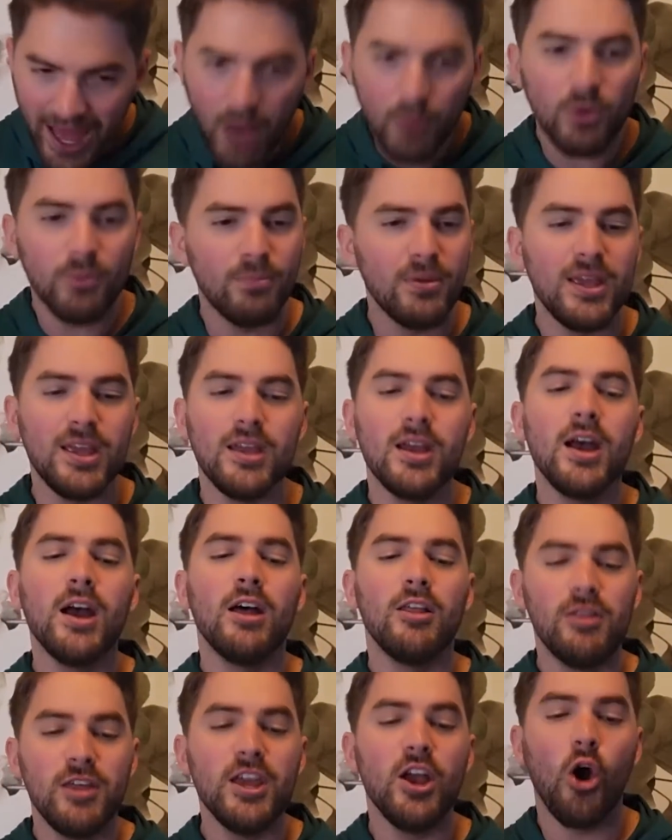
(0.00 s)
would be
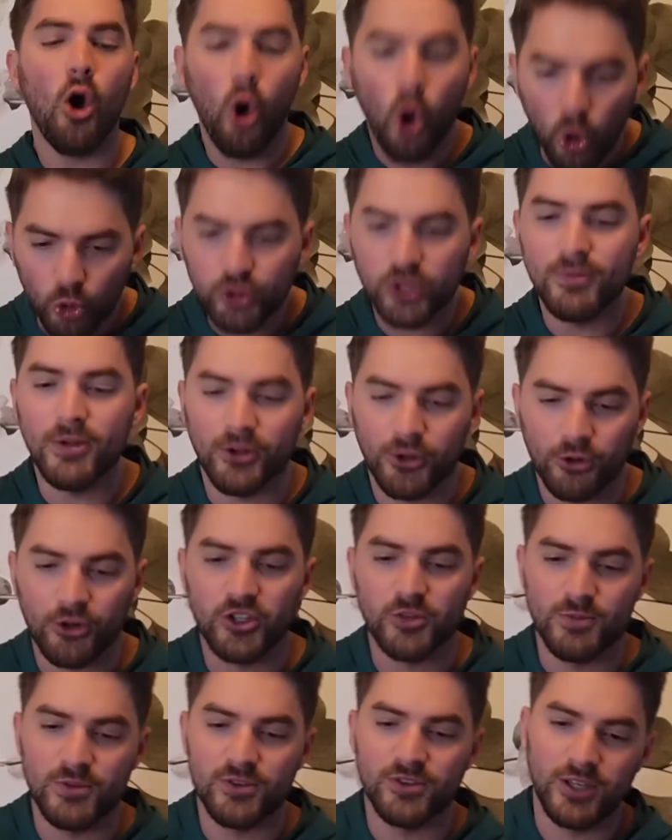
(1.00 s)
the ultimate
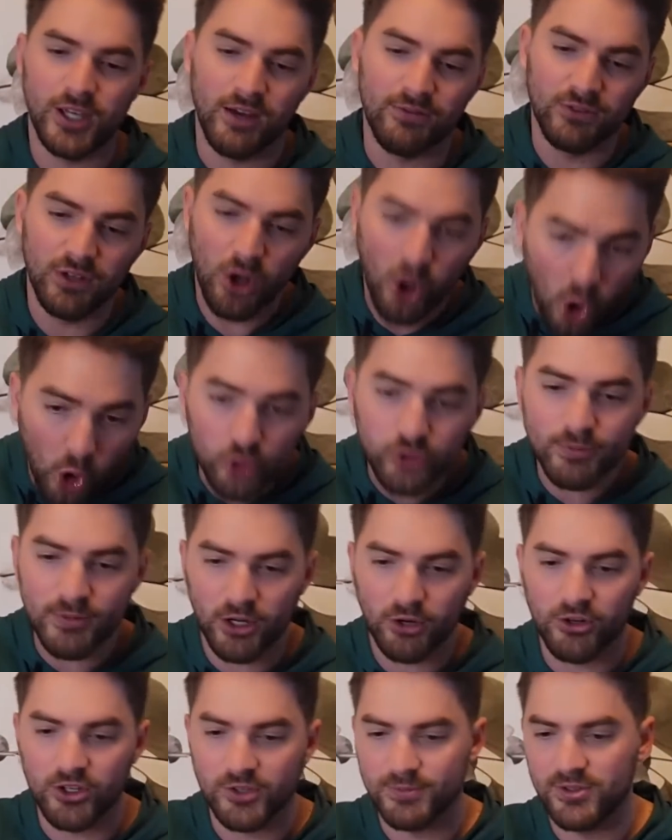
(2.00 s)
Christmas gift.
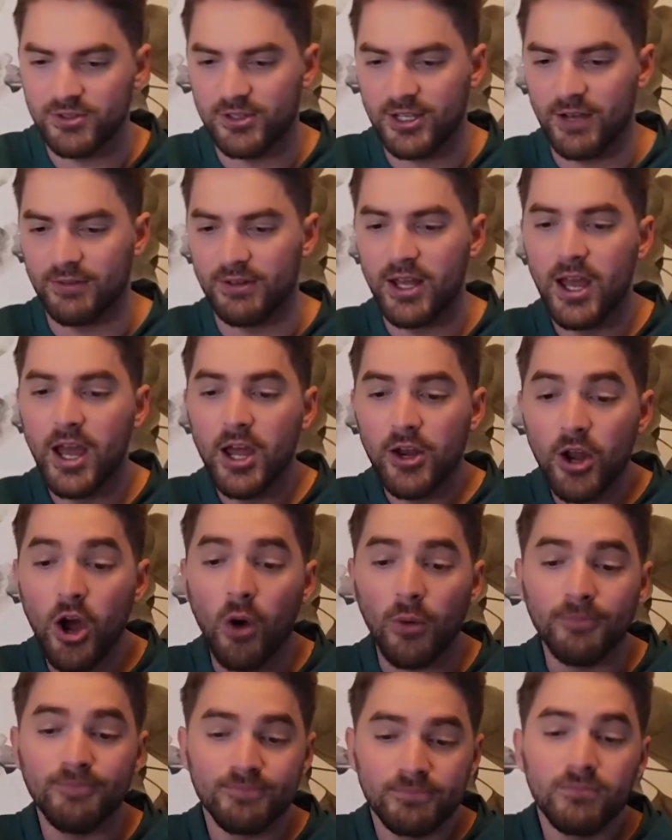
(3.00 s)
Ultimate Christmas gift.
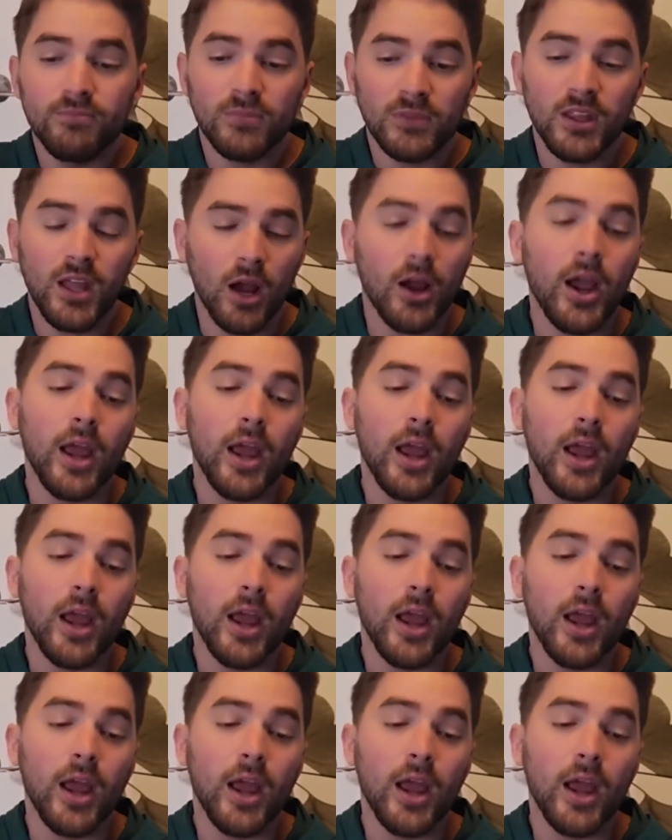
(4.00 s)
No. Okay.